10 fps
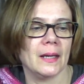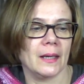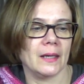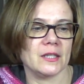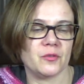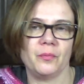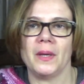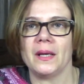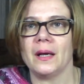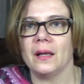Uh, it's
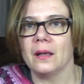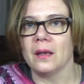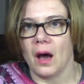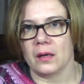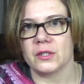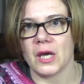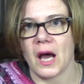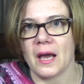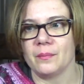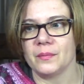been a long
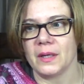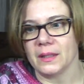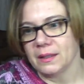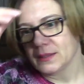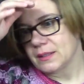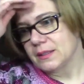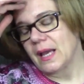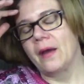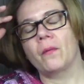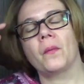time uh, since
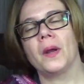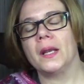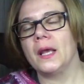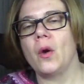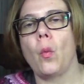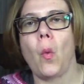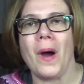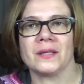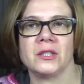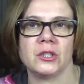I really
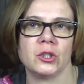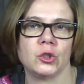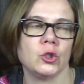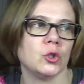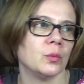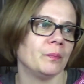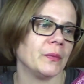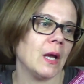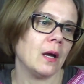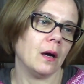wanted to
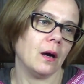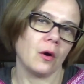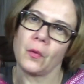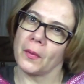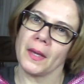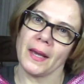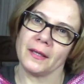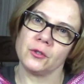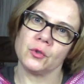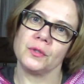uh,
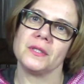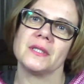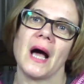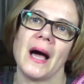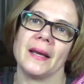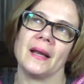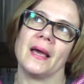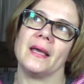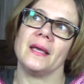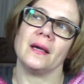create, to design
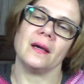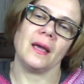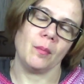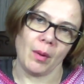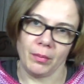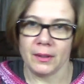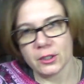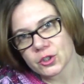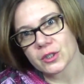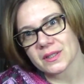a, a
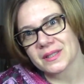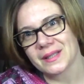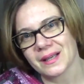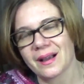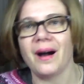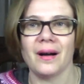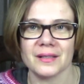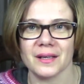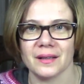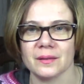bubblelicious
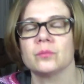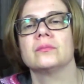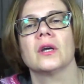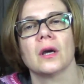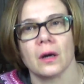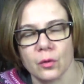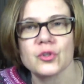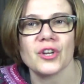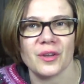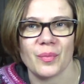cardigan
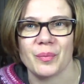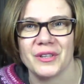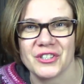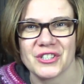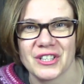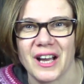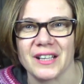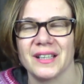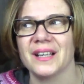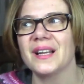crochet Bubblelicious
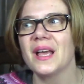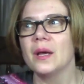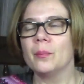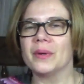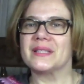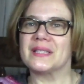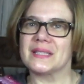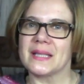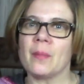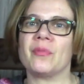cardigan, but
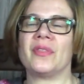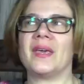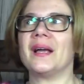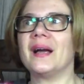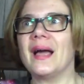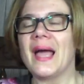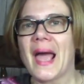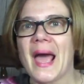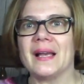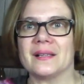something
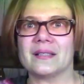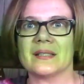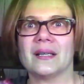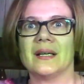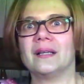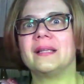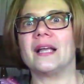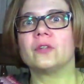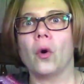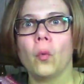else
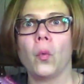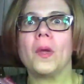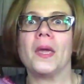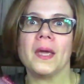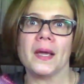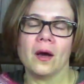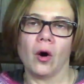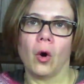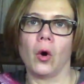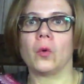that we
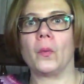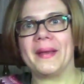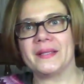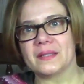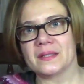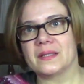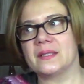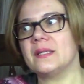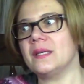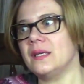always
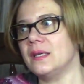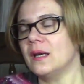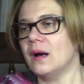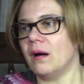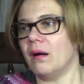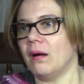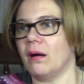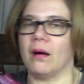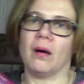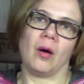see
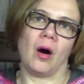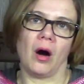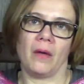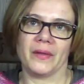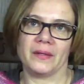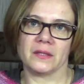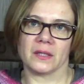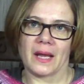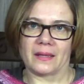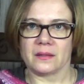uh, on the
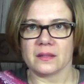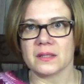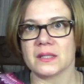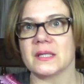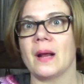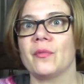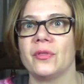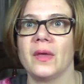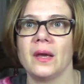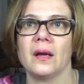internet.
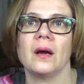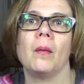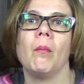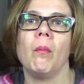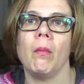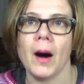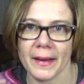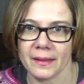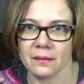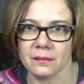Something
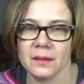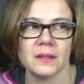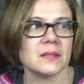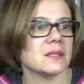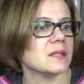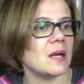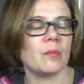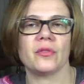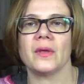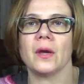mine,
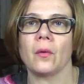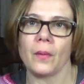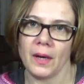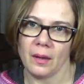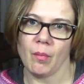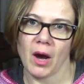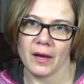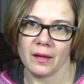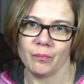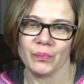something really
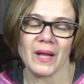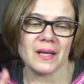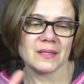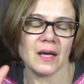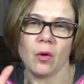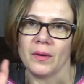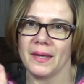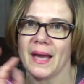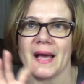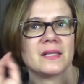mine. So
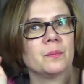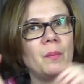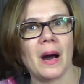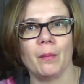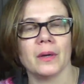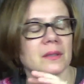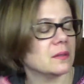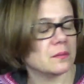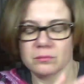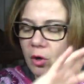yes, bubbles.